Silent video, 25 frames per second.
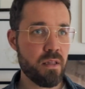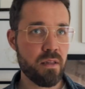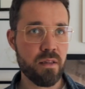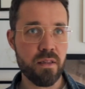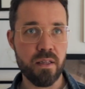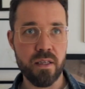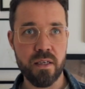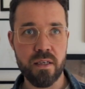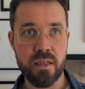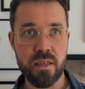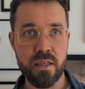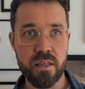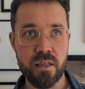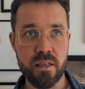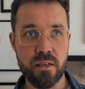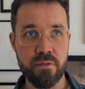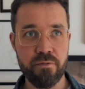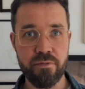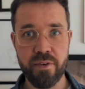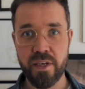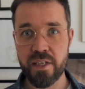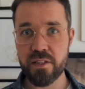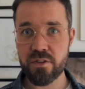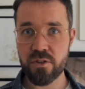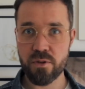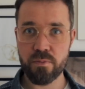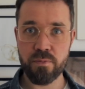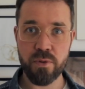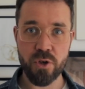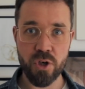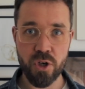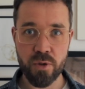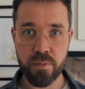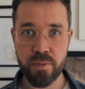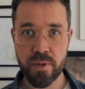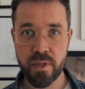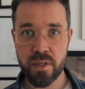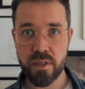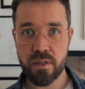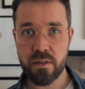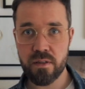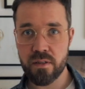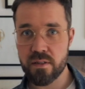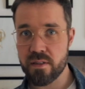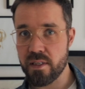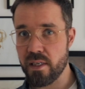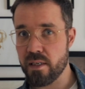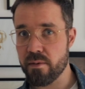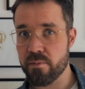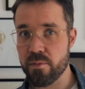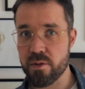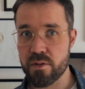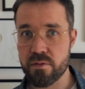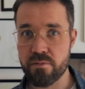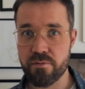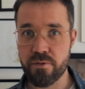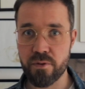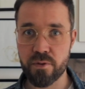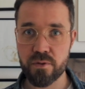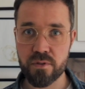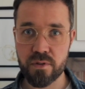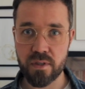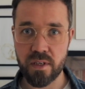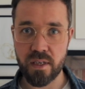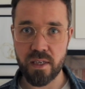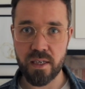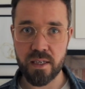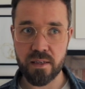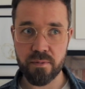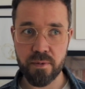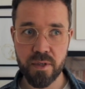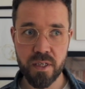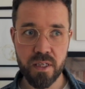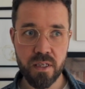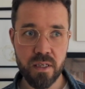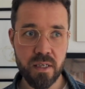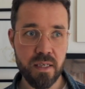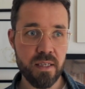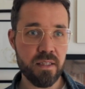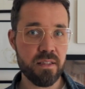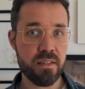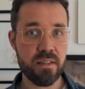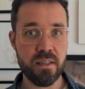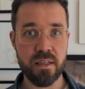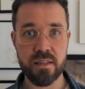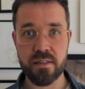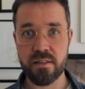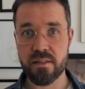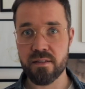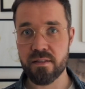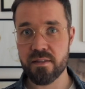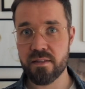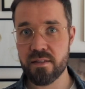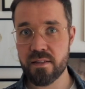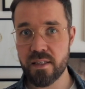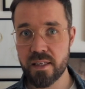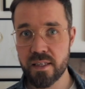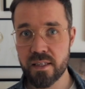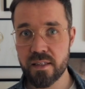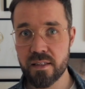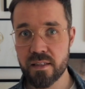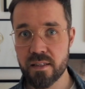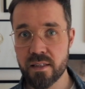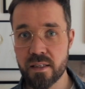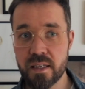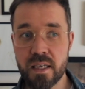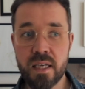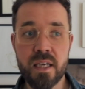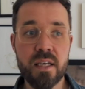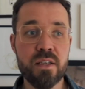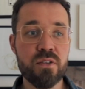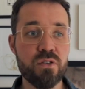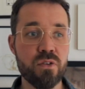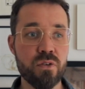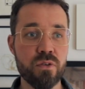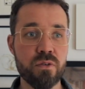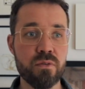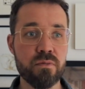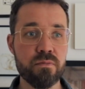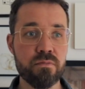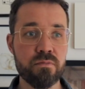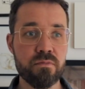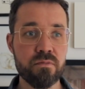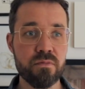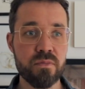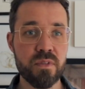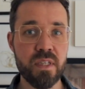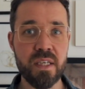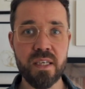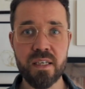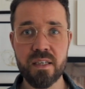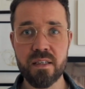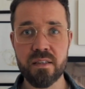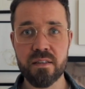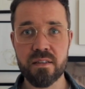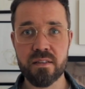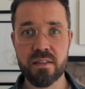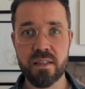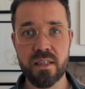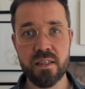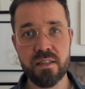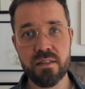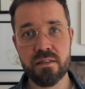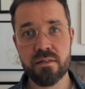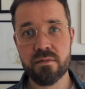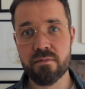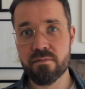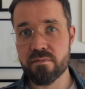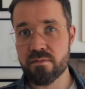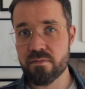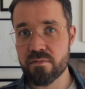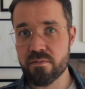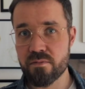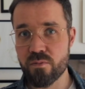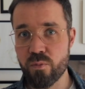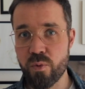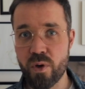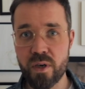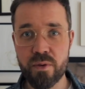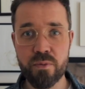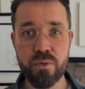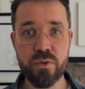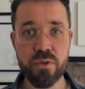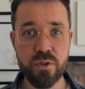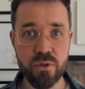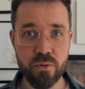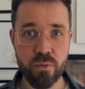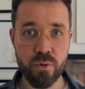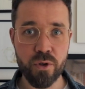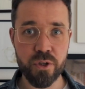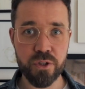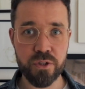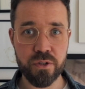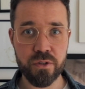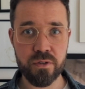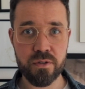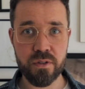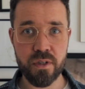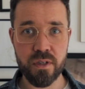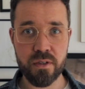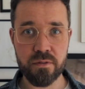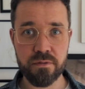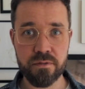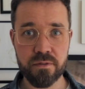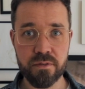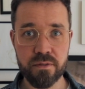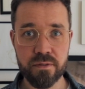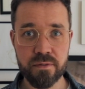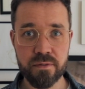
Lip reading: The fades are popping, the denim doesn't feel slimy, doesn't stink. So yeah, guys, why wouldn't you wash your stuff?